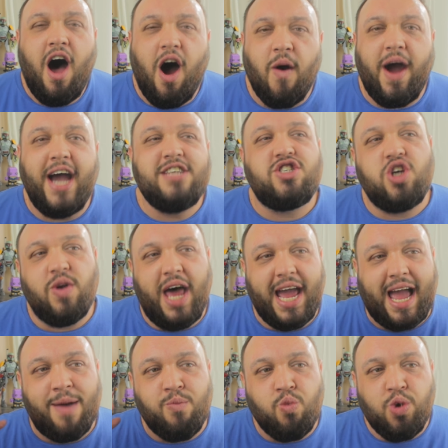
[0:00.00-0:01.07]
All right, so
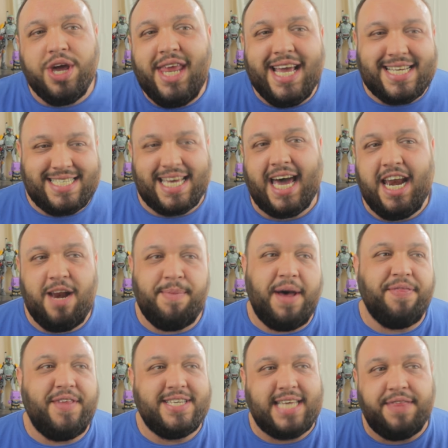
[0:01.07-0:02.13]
like I'm really excited
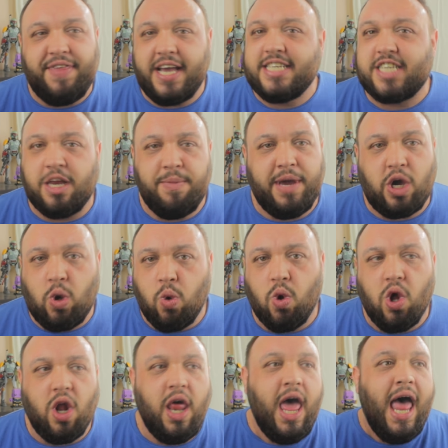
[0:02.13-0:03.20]
about this. I think it's gonna be
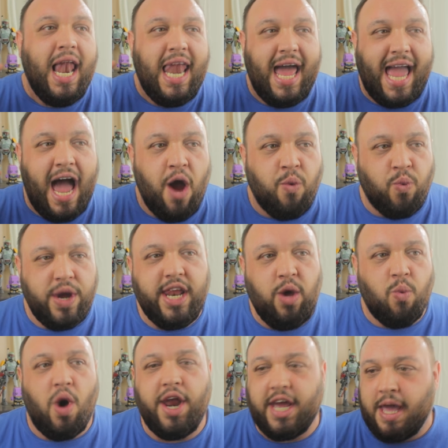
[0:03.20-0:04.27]
cool. Like I really
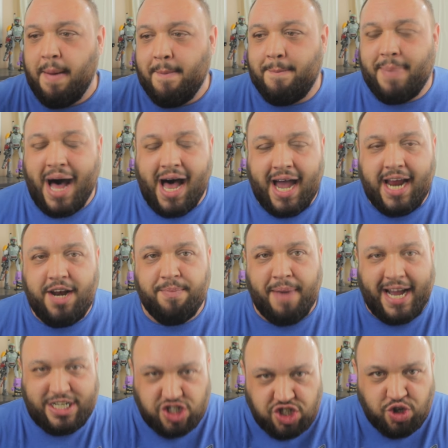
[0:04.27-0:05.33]
wanna combine
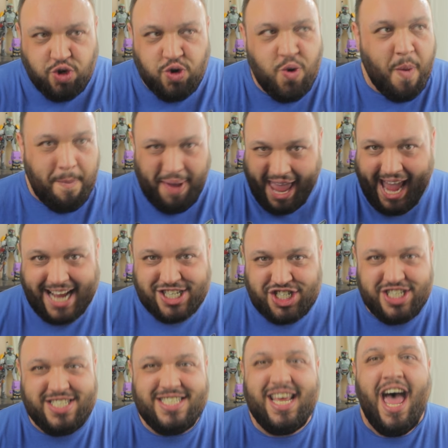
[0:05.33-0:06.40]
my two
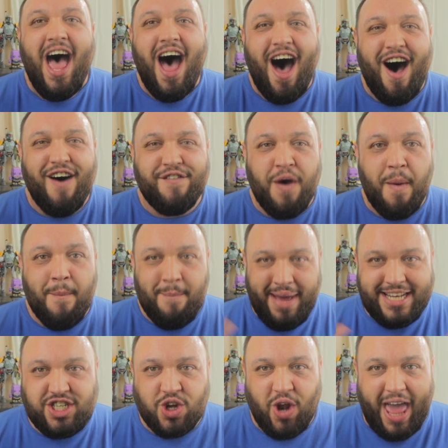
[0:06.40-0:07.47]
passions of
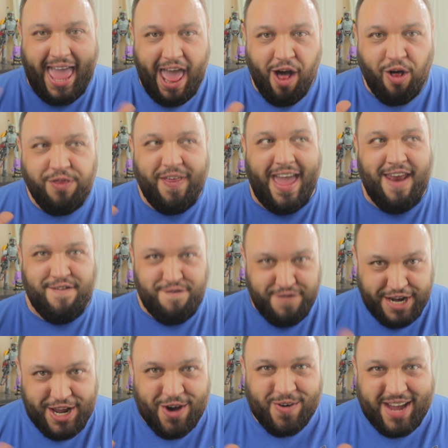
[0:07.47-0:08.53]
mental health and
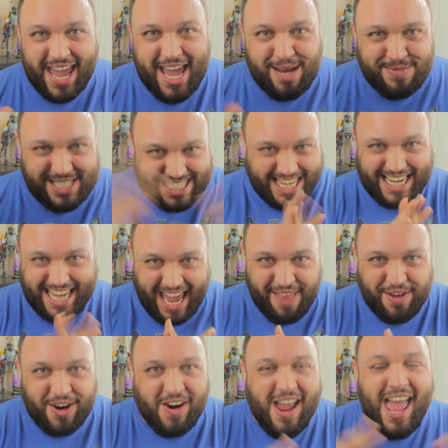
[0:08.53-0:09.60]
video games
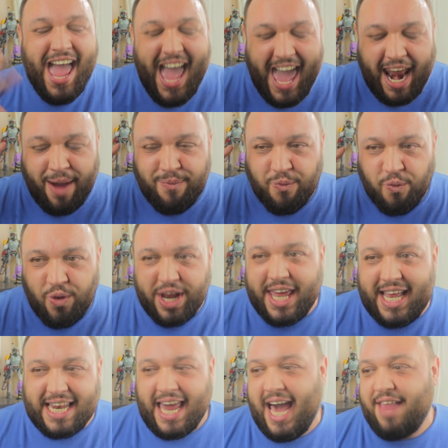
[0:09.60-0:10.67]
together, and I'm really
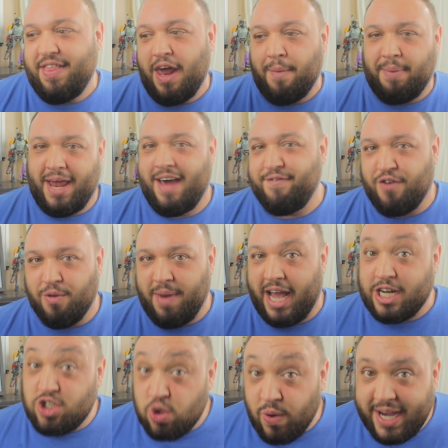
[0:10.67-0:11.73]
glad that a platform
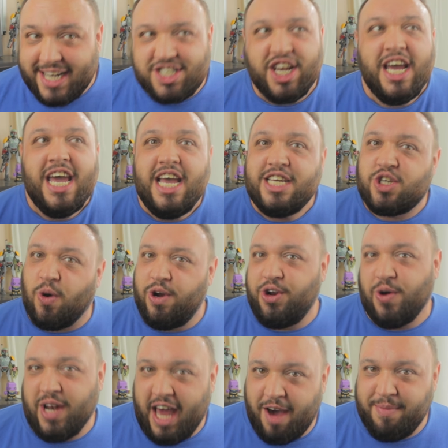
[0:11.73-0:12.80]
like Twitch is going
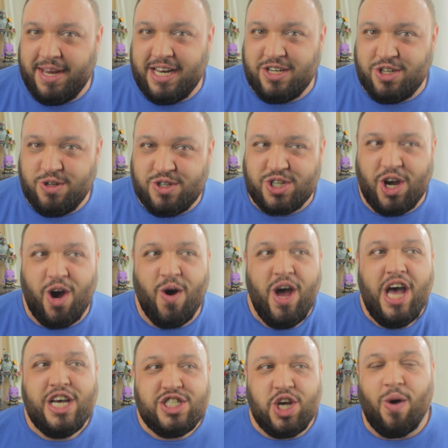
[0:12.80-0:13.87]
to allow me to do so.
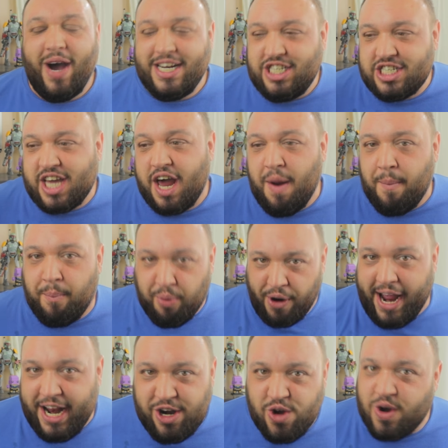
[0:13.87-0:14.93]
So I just got a
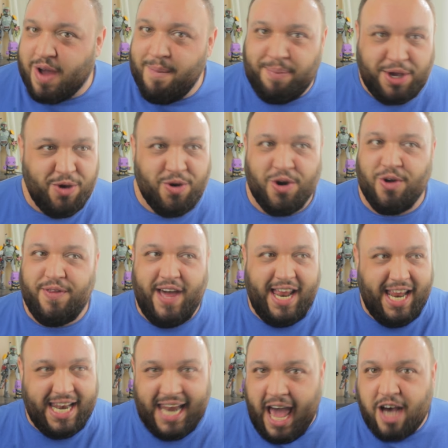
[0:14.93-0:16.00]
brand new computer that
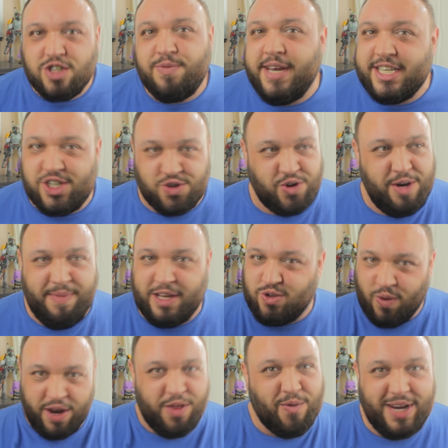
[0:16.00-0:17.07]
allows me to stream. That's
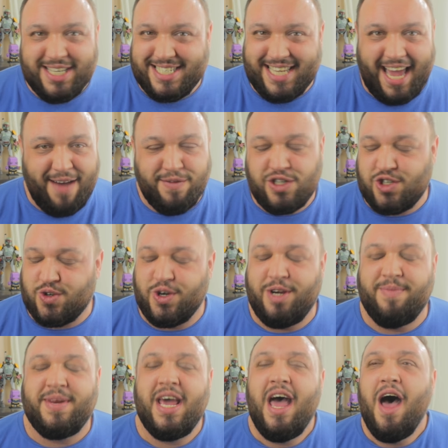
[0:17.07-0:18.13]
one of the reasons I haven't
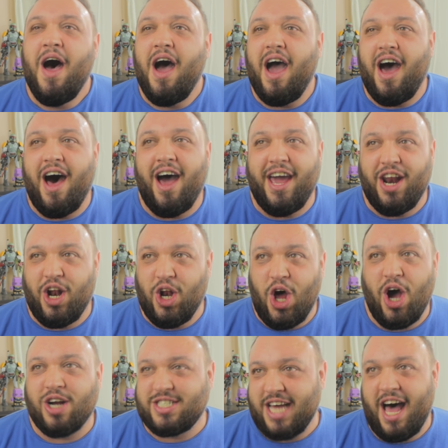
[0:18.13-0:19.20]
streamed uh, in a
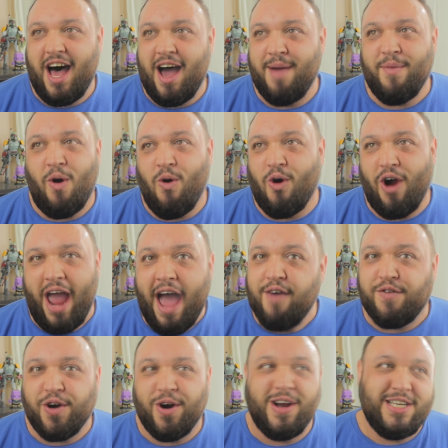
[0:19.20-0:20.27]
long time or
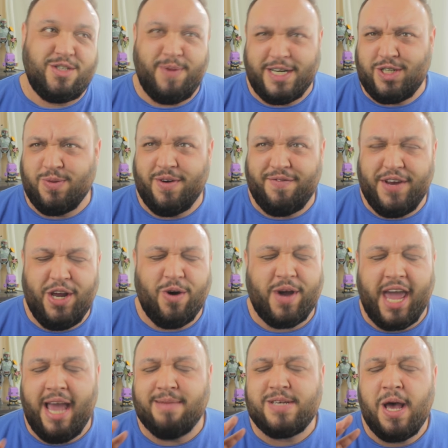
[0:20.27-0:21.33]
ever, especially with video
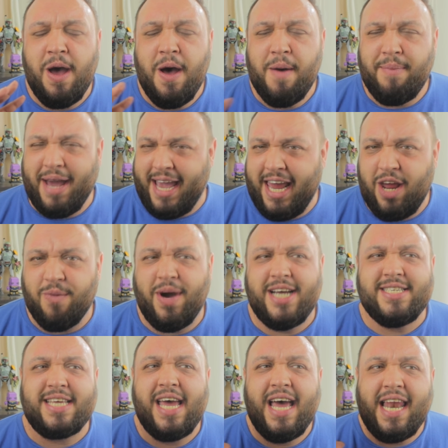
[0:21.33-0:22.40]
games. But
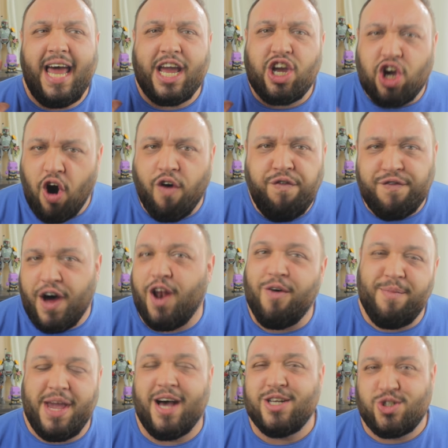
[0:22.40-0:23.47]
anyways, like go follow
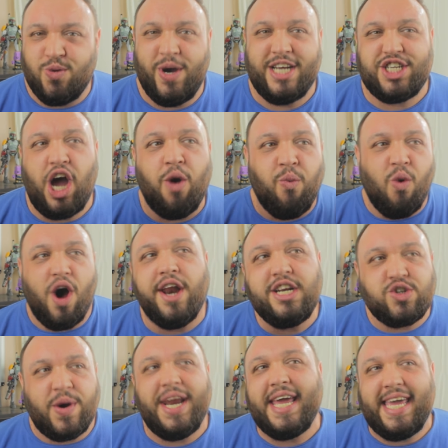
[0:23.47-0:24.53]
me on Twitch. I wanna
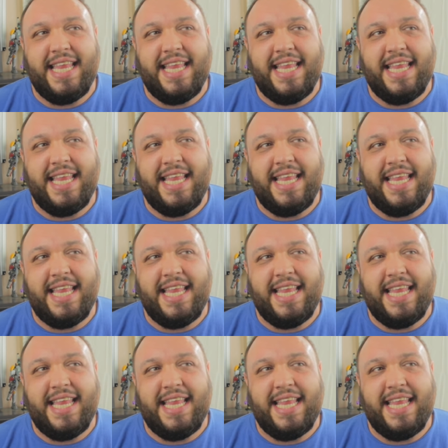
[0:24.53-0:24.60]
try to